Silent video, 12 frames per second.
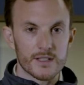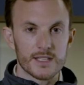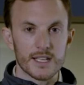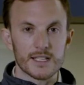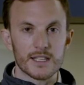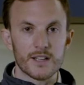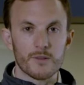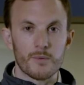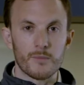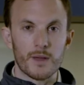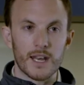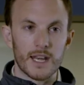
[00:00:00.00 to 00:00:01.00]
6 liter
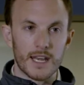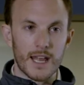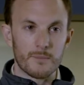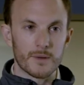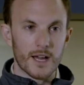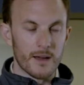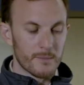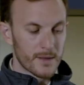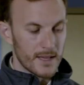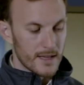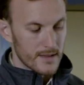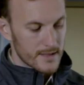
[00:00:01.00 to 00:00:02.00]
per minute neb cup.
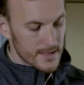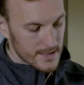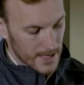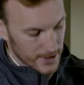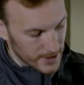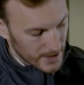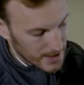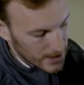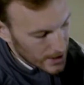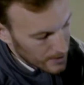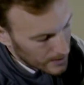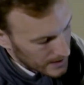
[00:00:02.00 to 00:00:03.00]
This is actually going to
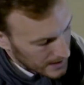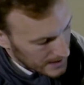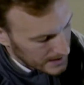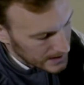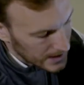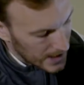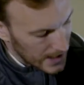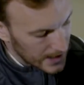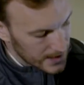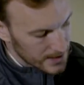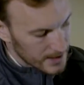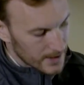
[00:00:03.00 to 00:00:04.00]
go in
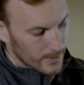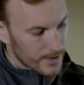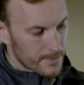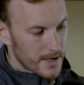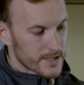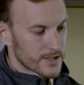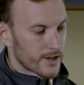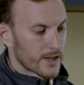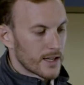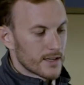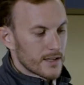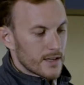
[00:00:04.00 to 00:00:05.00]
line with my
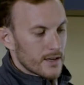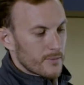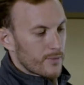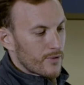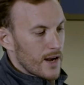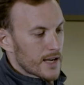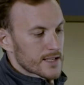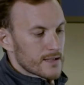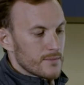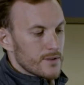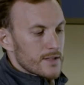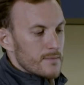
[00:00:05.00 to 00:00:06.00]
circuit,
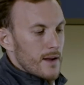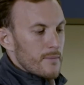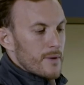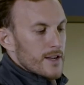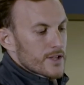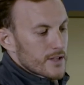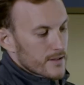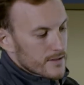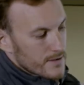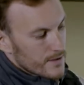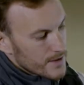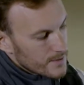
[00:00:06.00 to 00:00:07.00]
proximal to my patient.
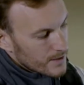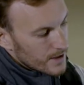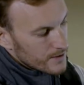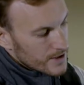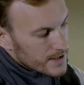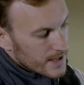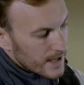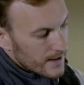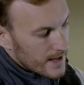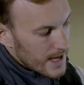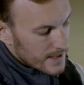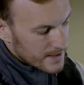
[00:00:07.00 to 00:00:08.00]
So this would go just like
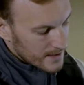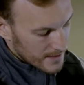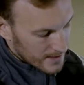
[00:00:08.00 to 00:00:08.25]
that.